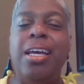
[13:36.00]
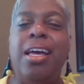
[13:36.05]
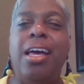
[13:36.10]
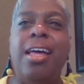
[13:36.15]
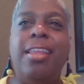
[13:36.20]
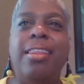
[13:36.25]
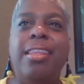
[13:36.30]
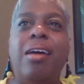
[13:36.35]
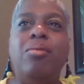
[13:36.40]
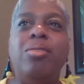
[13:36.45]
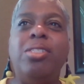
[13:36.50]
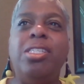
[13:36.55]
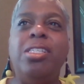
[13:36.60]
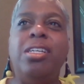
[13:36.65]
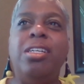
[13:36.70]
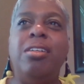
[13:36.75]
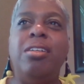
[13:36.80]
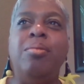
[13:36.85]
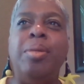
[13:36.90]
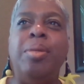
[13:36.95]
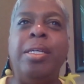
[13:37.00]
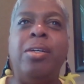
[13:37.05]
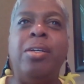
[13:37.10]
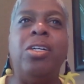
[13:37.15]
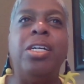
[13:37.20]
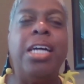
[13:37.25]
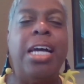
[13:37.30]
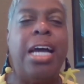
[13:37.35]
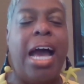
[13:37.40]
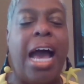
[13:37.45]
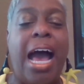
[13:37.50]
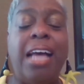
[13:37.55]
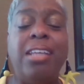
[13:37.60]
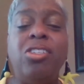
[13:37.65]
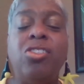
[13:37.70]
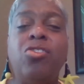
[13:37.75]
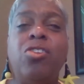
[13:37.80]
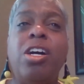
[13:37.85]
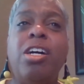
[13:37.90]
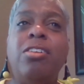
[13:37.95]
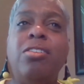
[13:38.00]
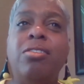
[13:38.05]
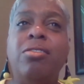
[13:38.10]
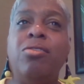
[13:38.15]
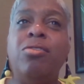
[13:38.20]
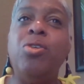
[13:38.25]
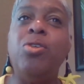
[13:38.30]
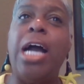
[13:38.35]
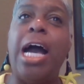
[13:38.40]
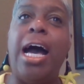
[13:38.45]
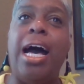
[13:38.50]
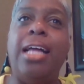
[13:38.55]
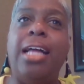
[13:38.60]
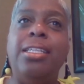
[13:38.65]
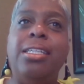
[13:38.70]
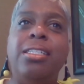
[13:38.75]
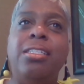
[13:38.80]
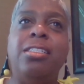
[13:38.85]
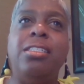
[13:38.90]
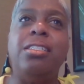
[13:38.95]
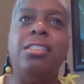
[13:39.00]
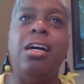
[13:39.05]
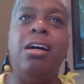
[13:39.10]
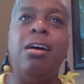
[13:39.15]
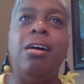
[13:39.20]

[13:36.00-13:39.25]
And that was a good meal. I struggled through college